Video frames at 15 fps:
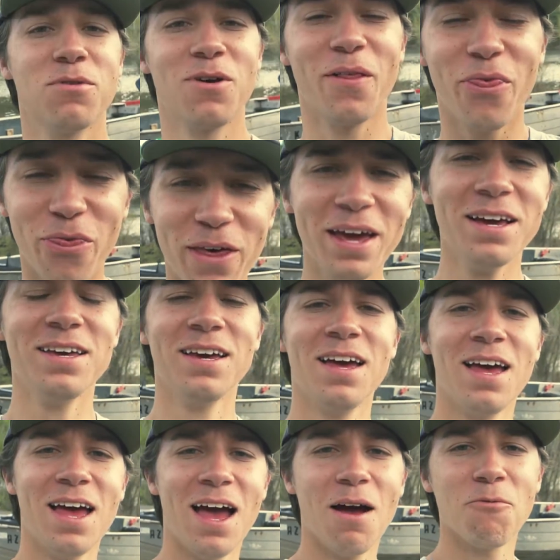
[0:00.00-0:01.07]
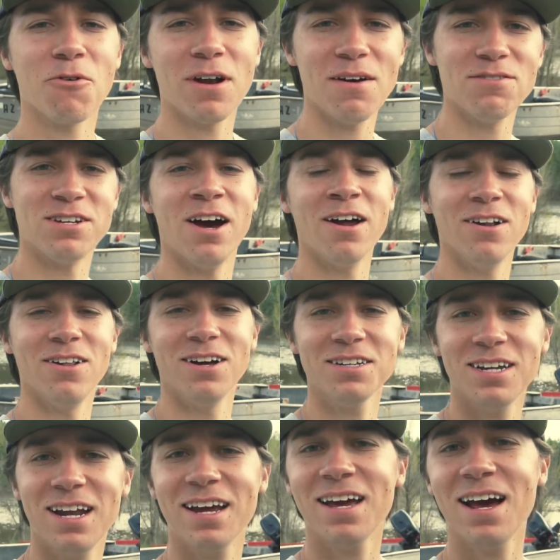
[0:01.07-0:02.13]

so I think we're gonna have a ton of luck today,